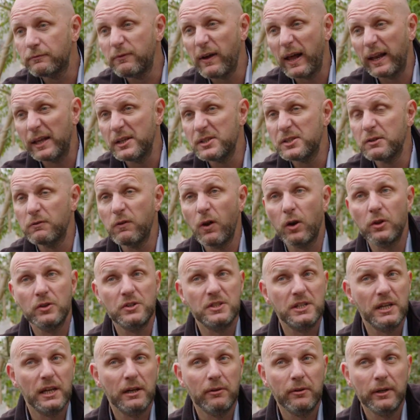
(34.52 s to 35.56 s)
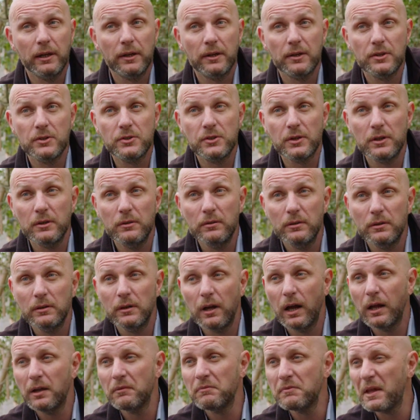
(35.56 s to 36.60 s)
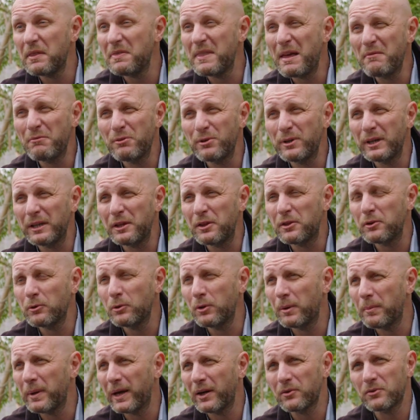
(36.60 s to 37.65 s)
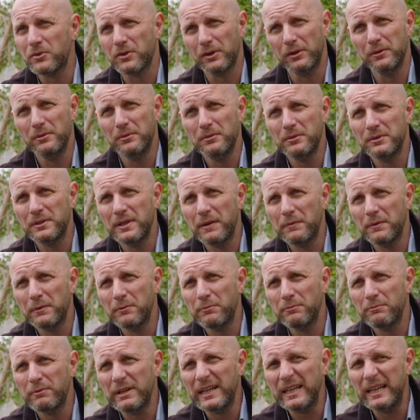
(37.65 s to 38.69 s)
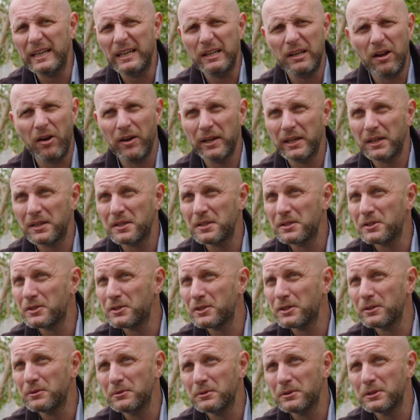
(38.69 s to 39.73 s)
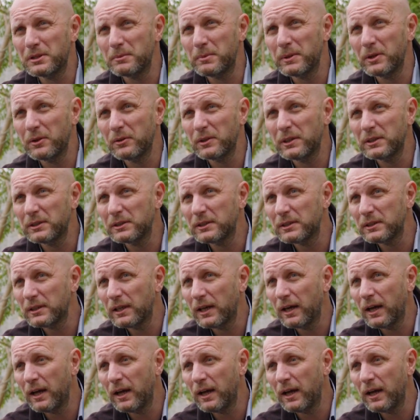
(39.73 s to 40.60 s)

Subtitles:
Fell into volunteering at the zoo, and I never really thought about zoos, never really liked zoos, to be honest.